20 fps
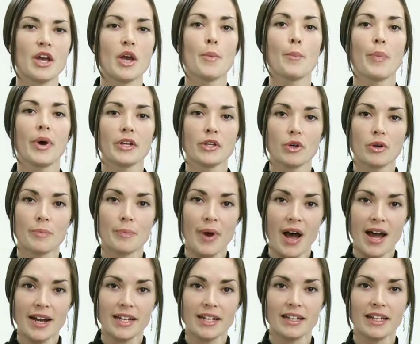but your
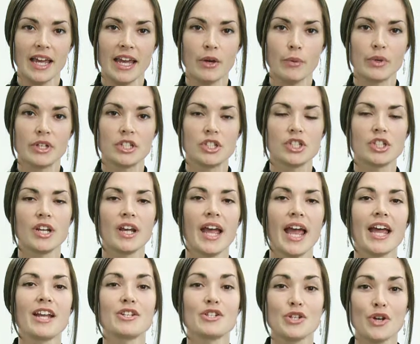body language
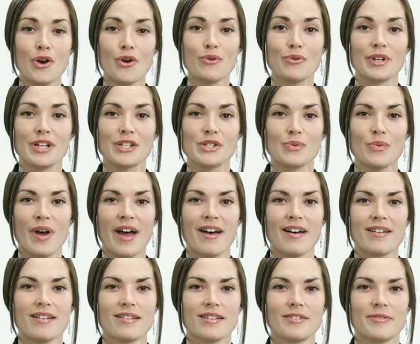and tone as
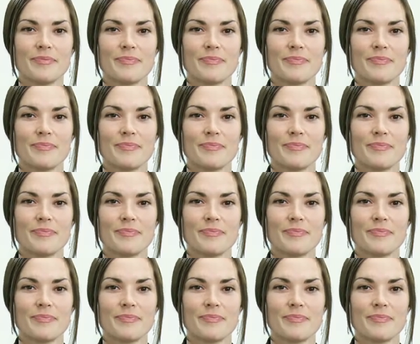well.